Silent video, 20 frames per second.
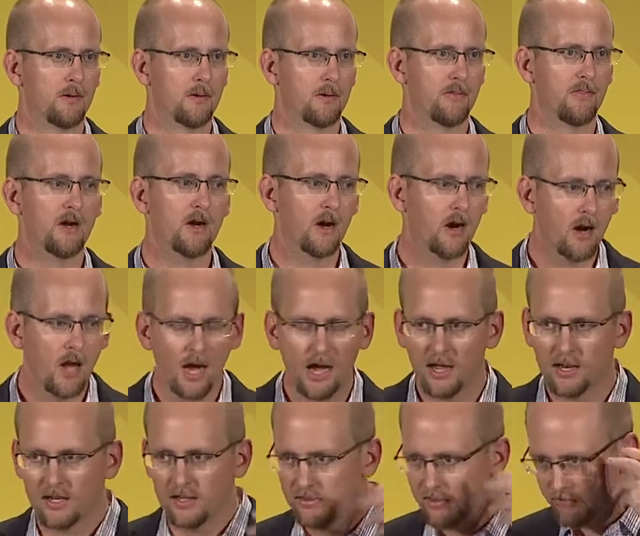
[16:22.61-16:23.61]

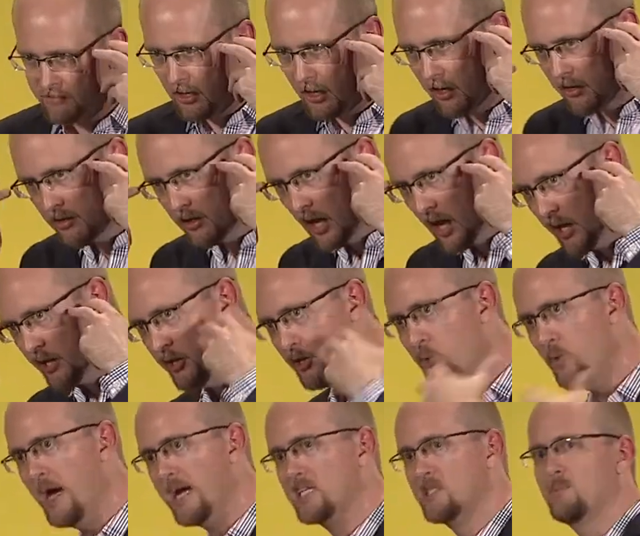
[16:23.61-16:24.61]
These are not
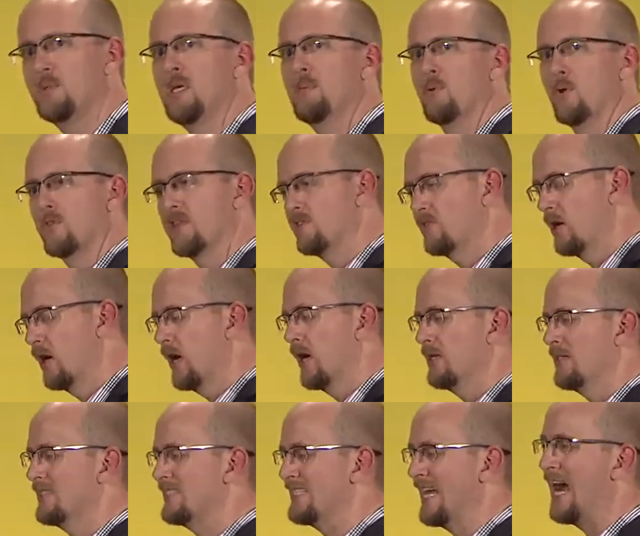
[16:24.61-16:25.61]
UX people. These are
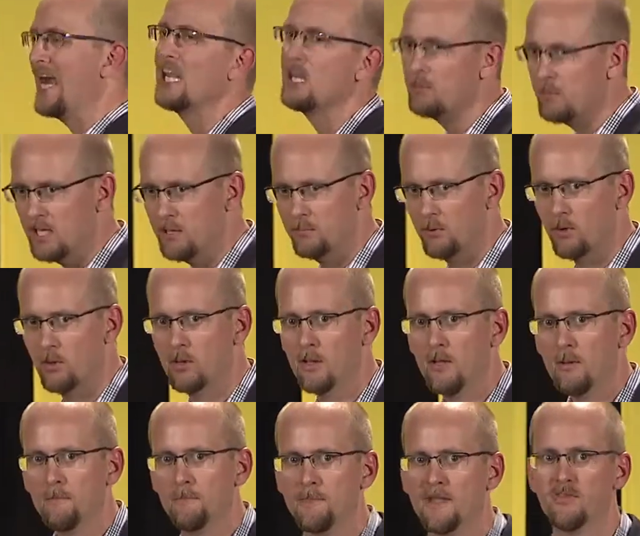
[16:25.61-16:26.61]
not design people
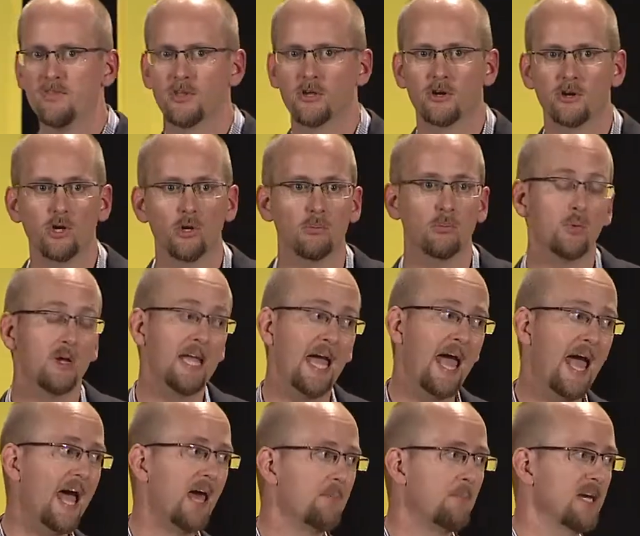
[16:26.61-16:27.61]
in the group. We
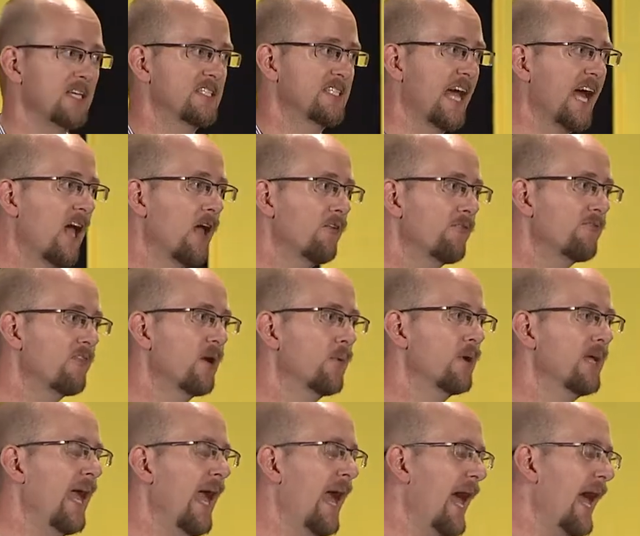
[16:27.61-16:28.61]
had myself, and
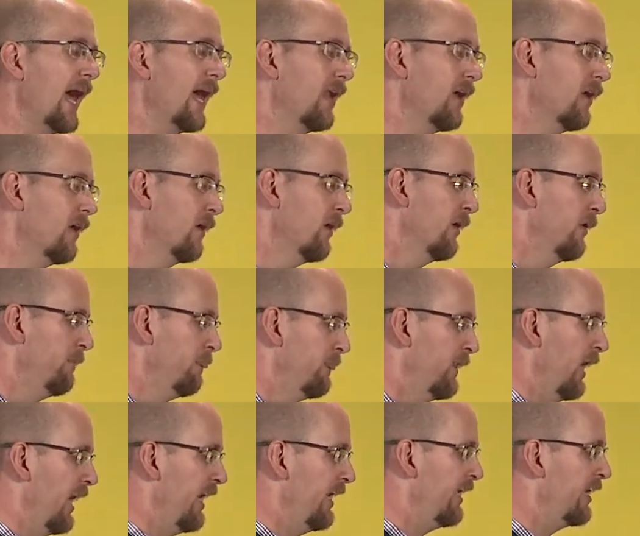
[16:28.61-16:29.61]
we had
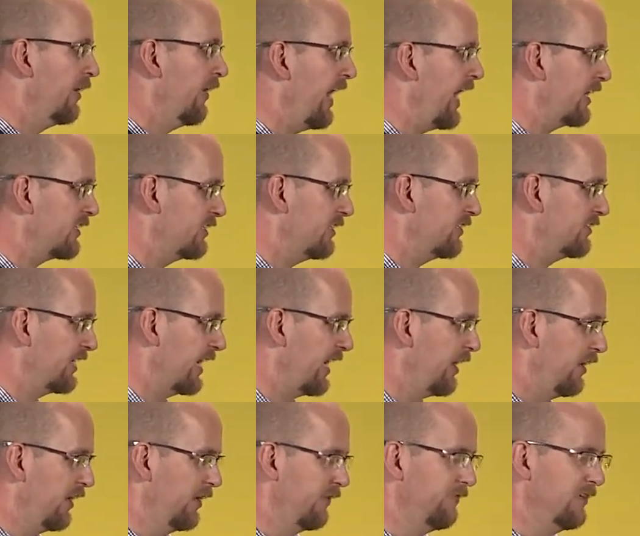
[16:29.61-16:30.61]
an interaction
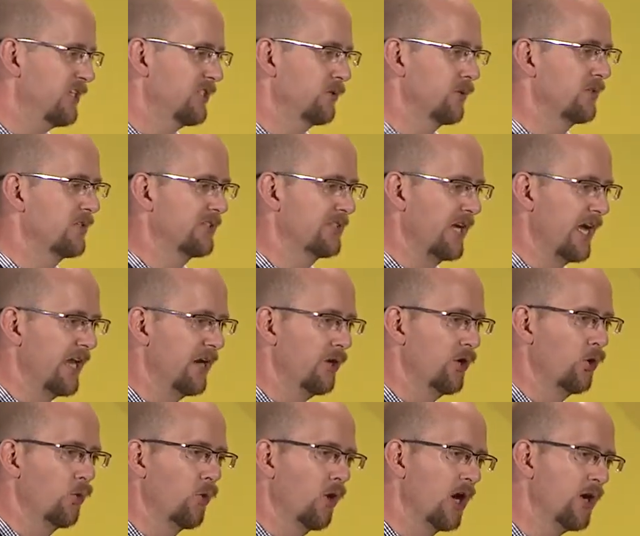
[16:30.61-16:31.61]
designer and a visual designer
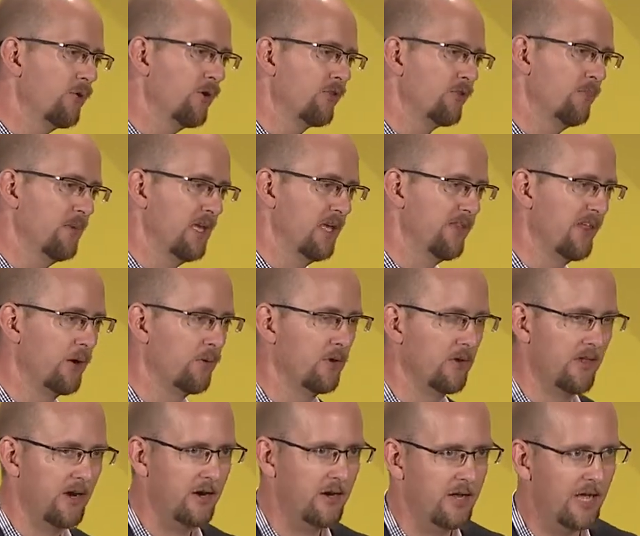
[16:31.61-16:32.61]
who work with me that were
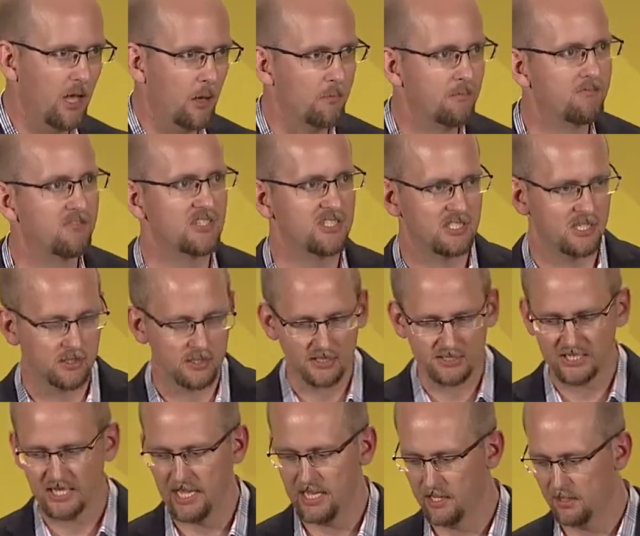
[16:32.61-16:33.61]
there to help
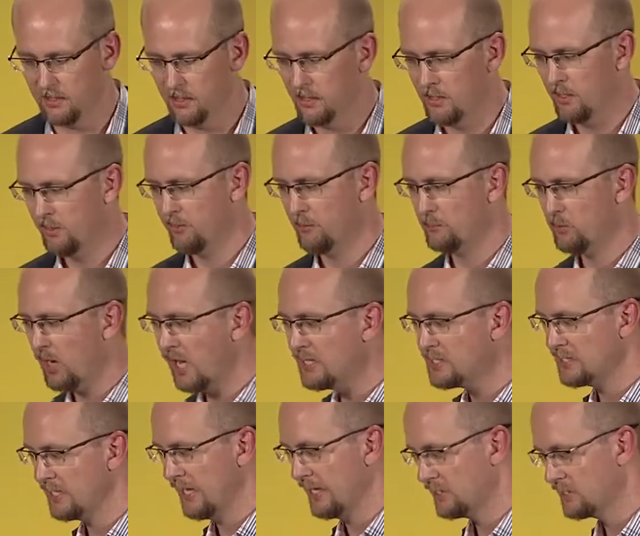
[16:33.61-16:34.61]
facilitate the
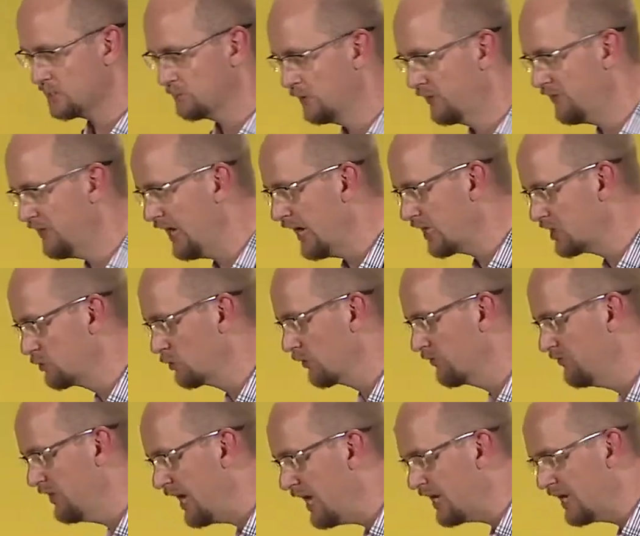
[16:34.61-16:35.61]
process, but the actual
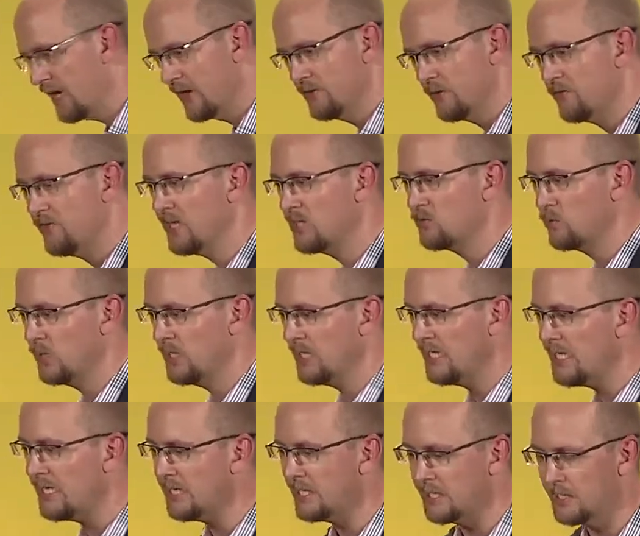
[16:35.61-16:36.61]
data and the things we
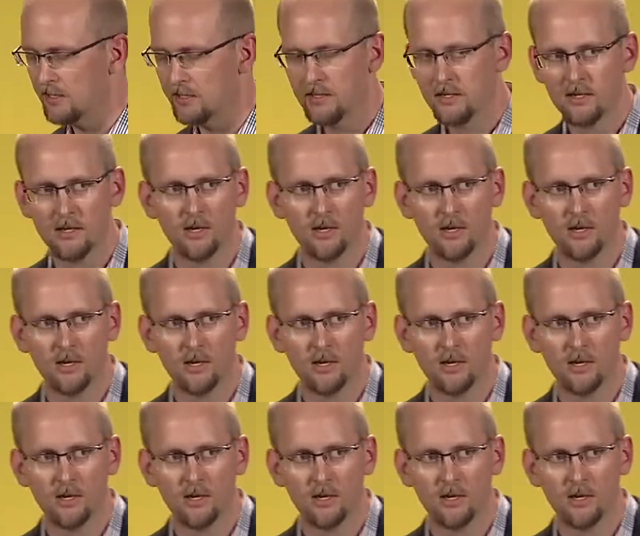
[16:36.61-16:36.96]
needed